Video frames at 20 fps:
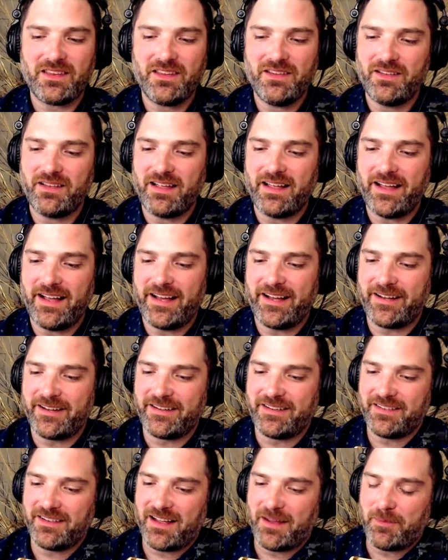
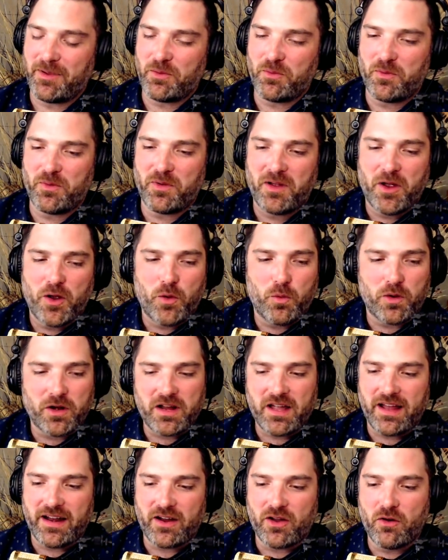I mean, we're
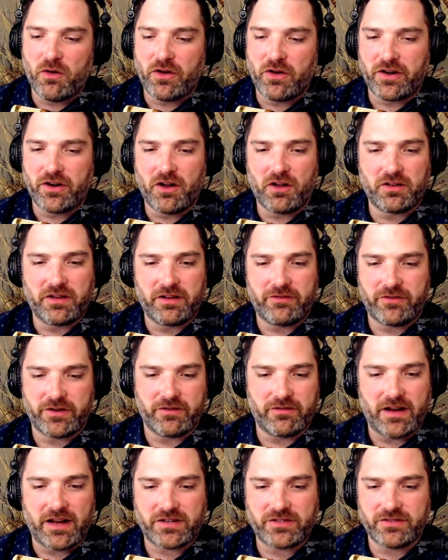kind of going in all different
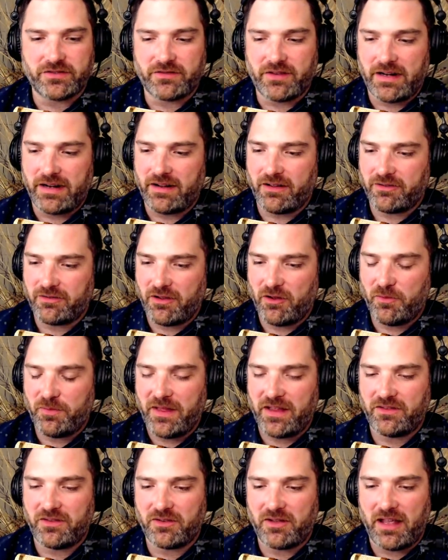directions right now, so I hope
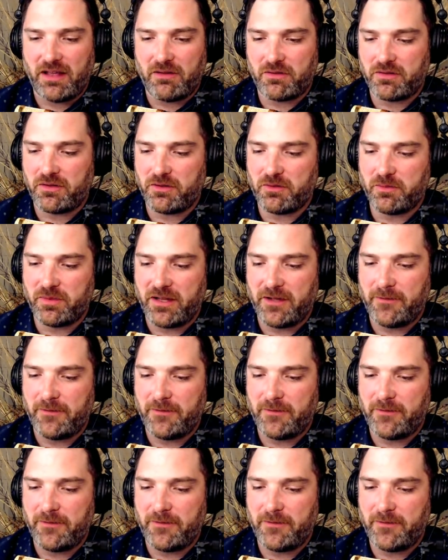that's okay with you. But